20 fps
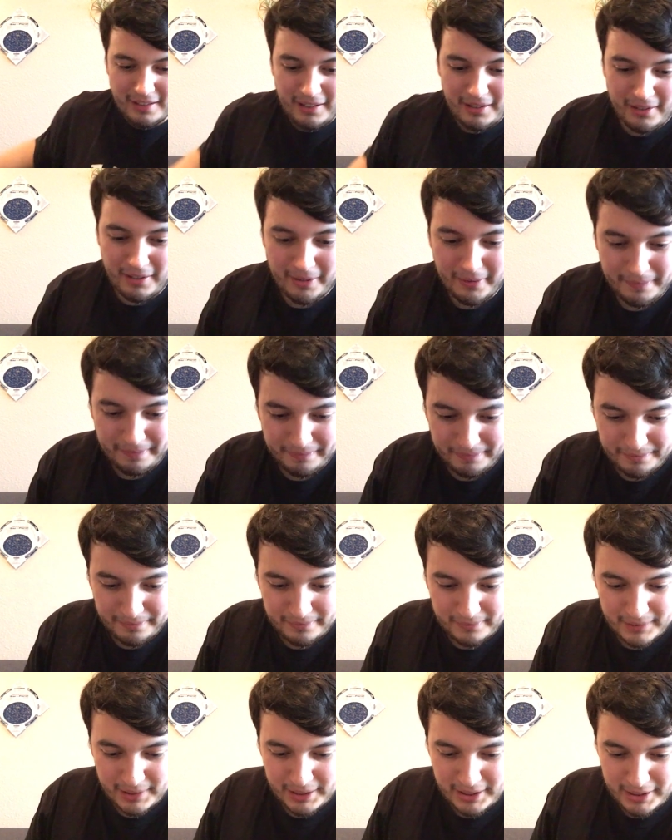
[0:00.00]
You know.
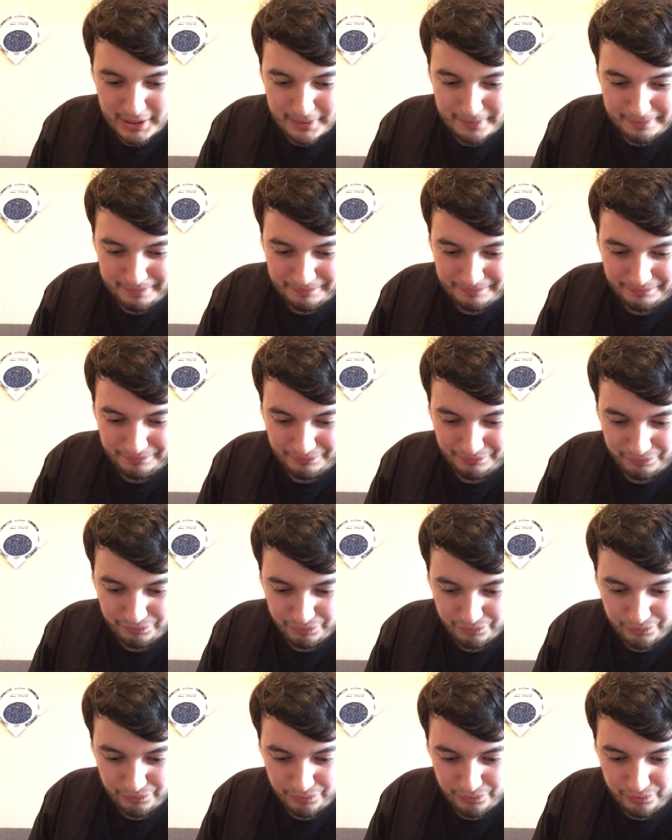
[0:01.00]
Um,
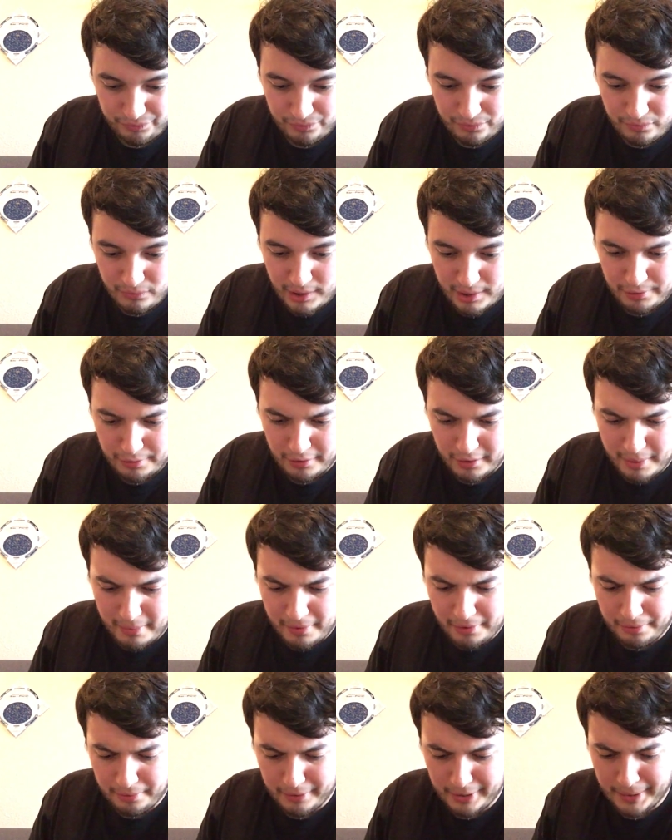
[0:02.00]
so
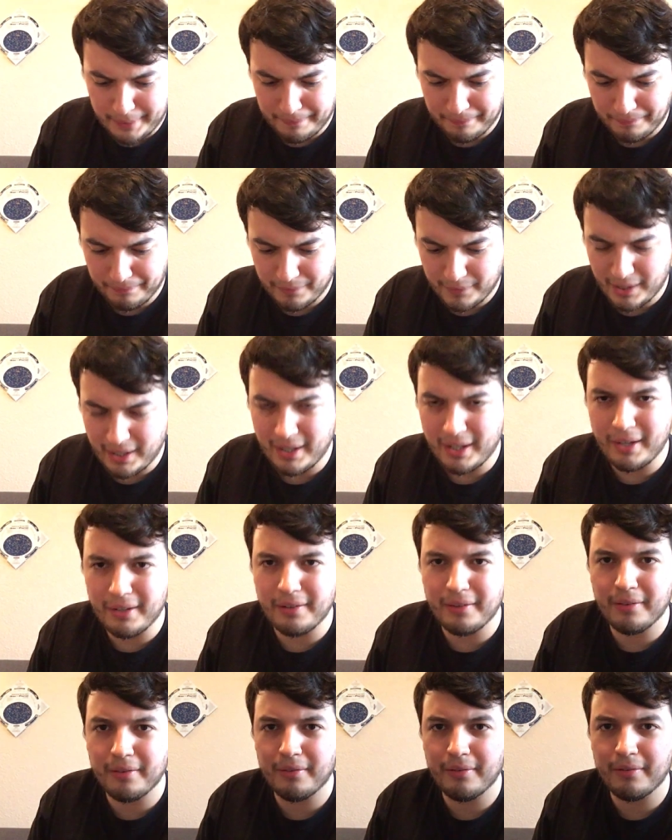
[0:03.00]
number three, I
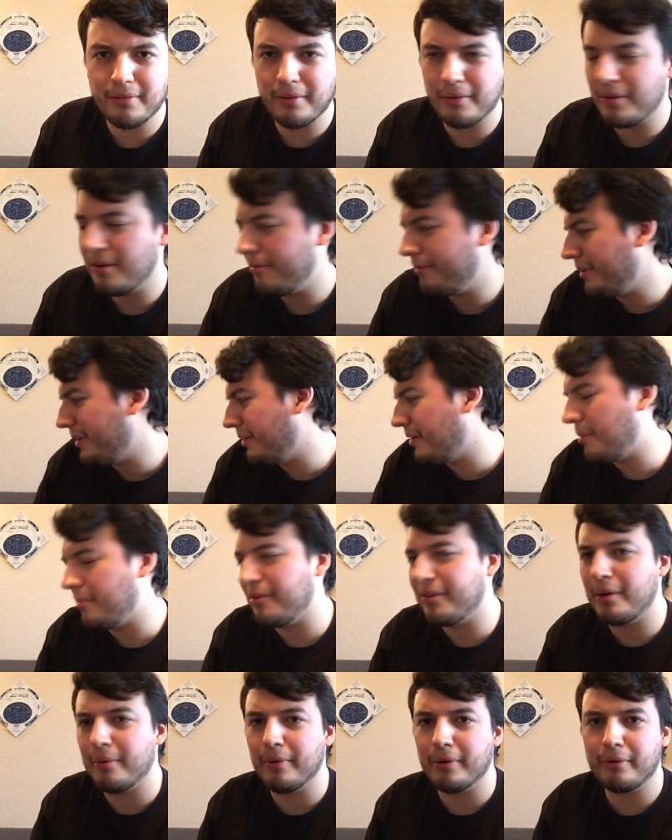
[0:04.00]
don't know if I
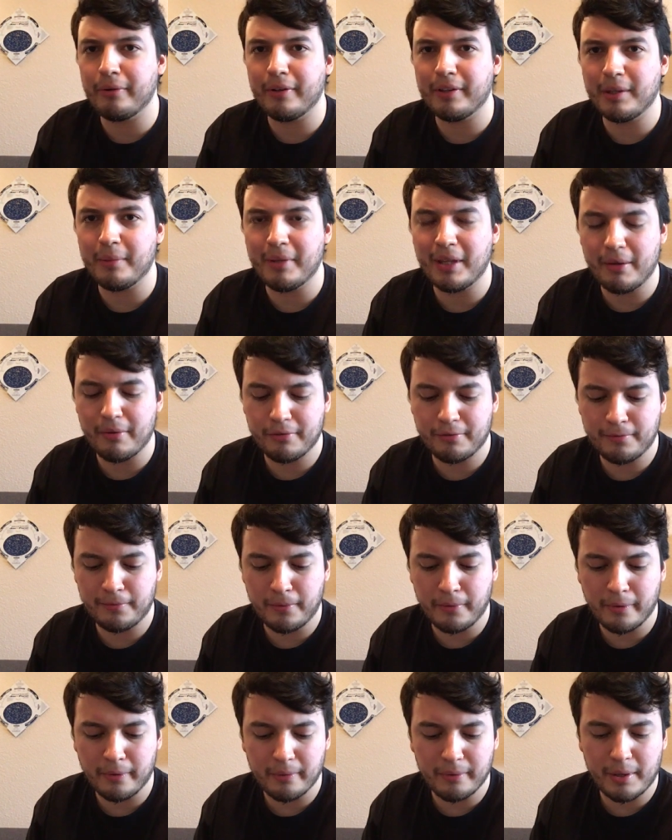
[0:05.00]
numbered that one correctly, but that was
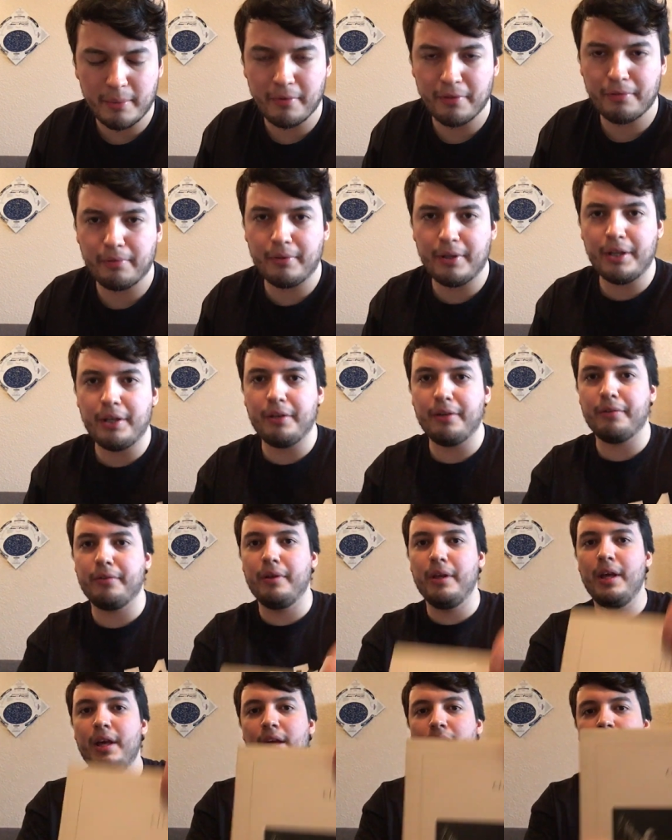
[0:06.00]
four. Number three here
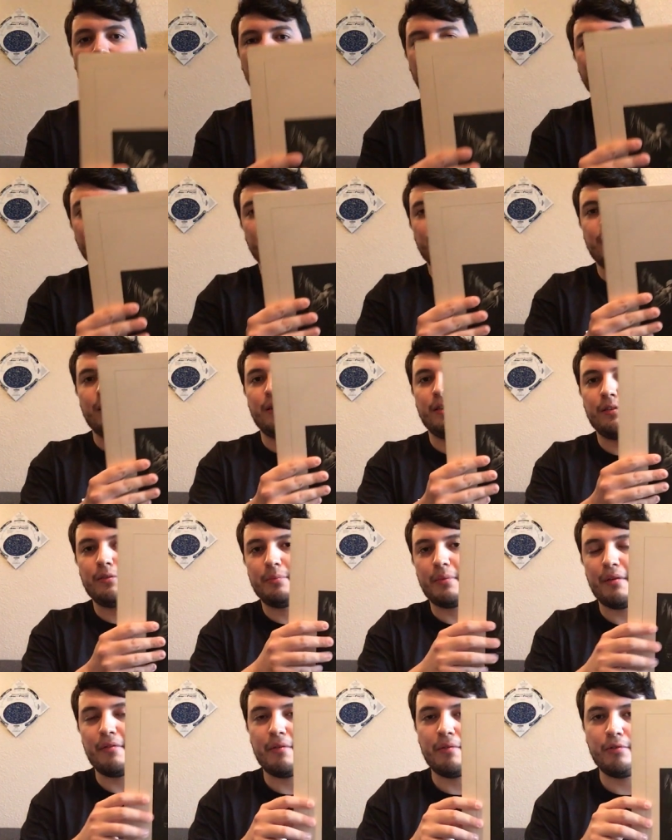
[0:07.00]

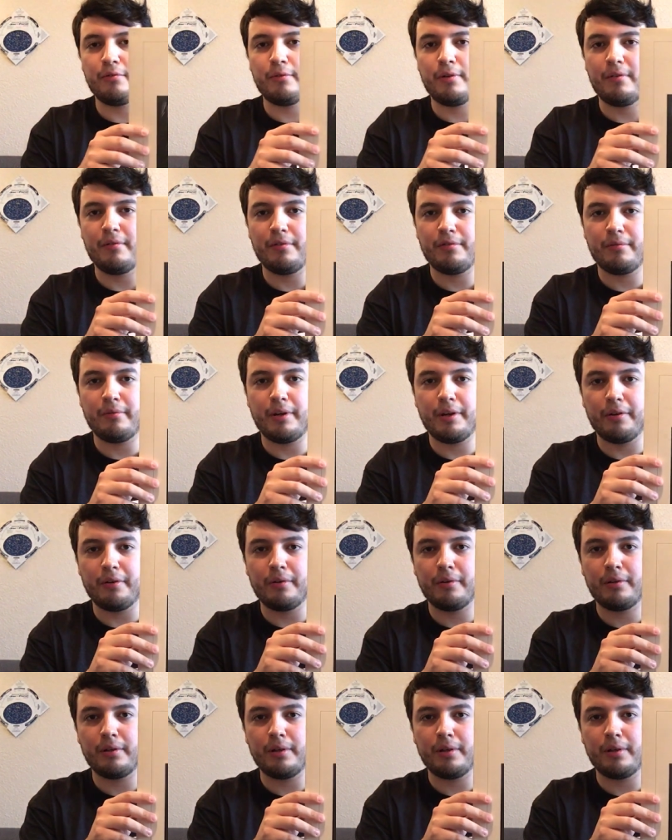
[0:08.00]
is my favorite Joy Division record,